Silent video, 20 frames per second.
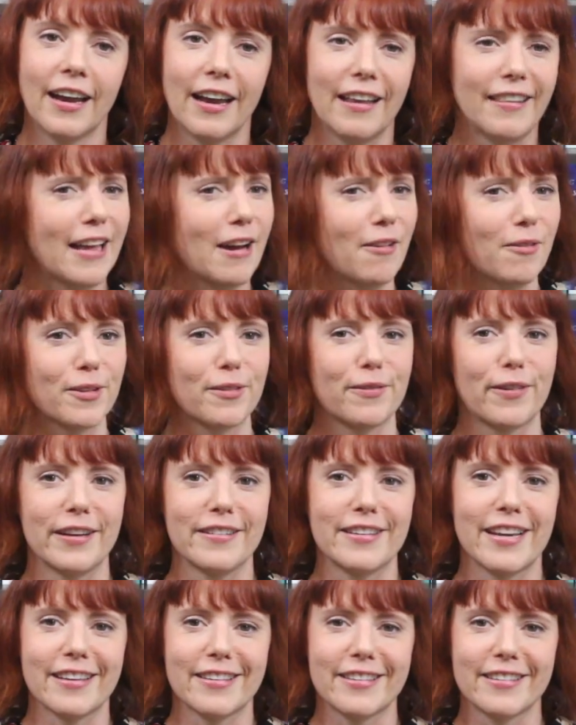And that was
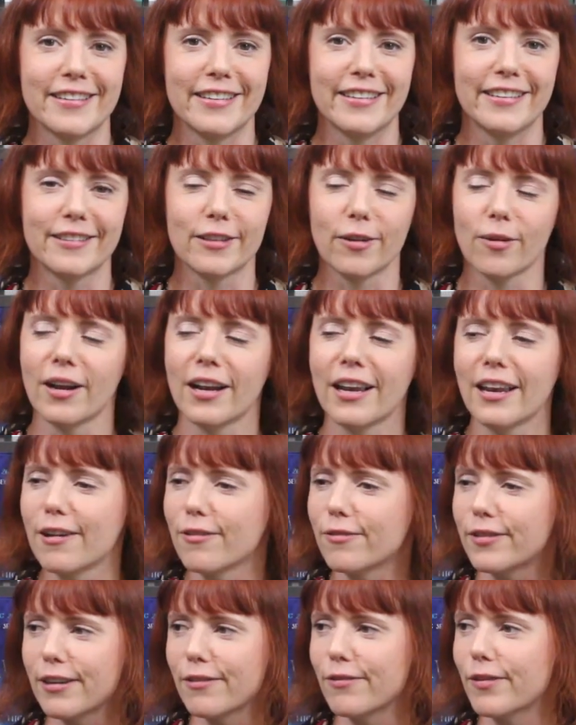fantastic. So I
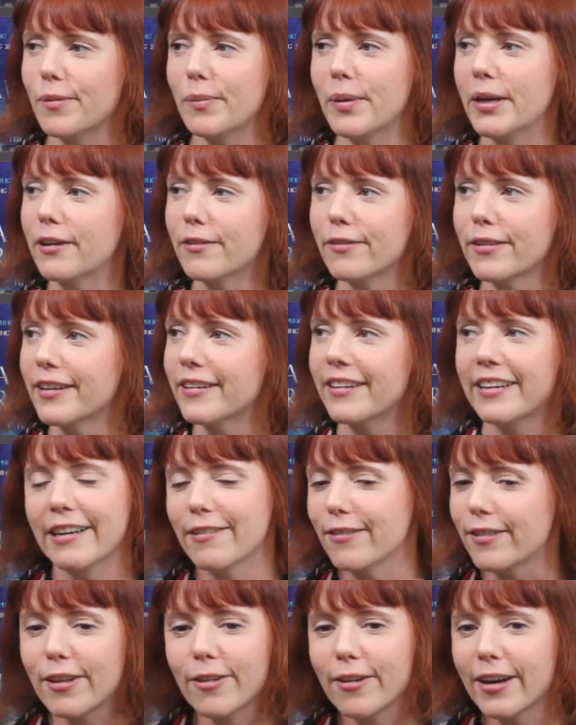loved every minute of it,
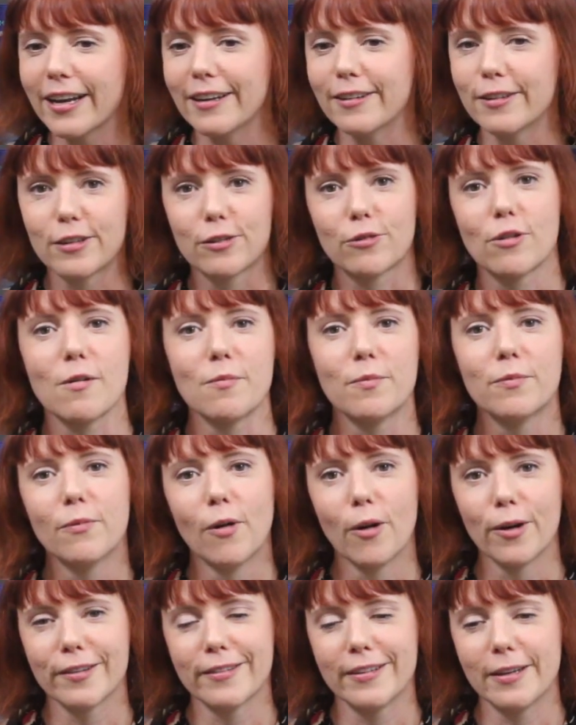even though I had to scrub
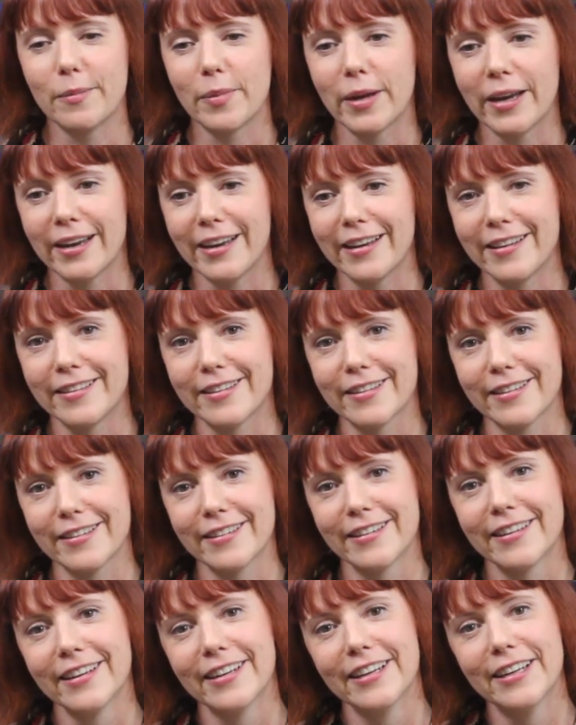roasting pans and
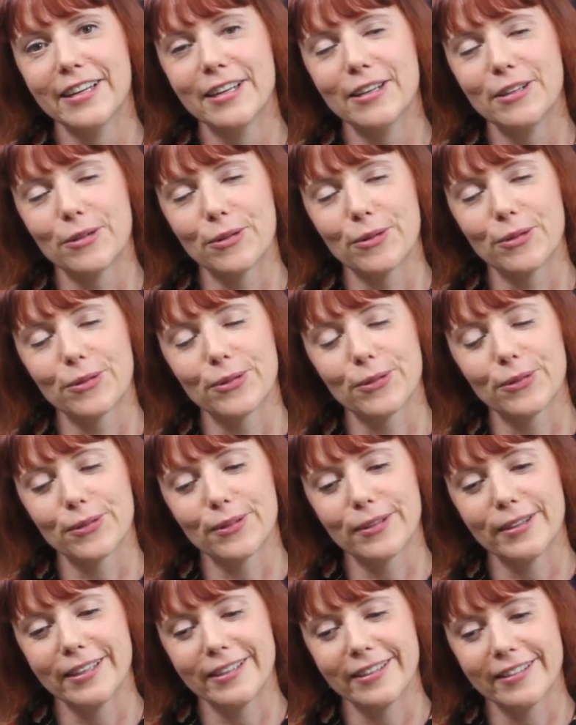do all sorts
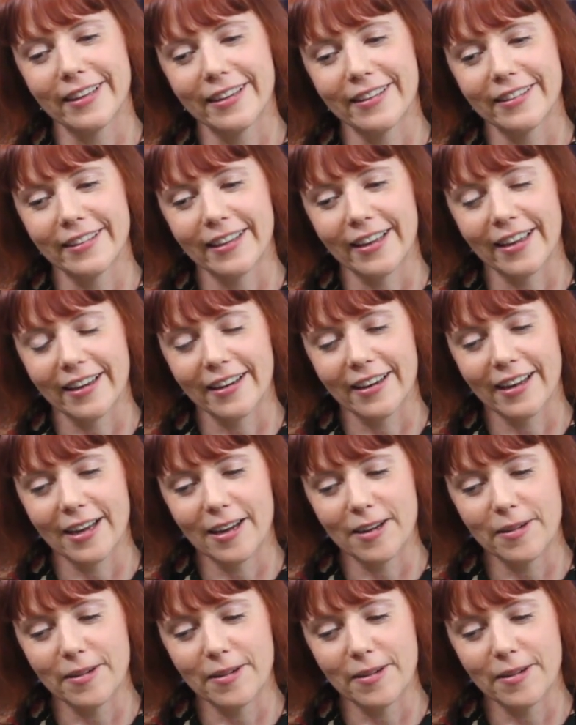of things like that.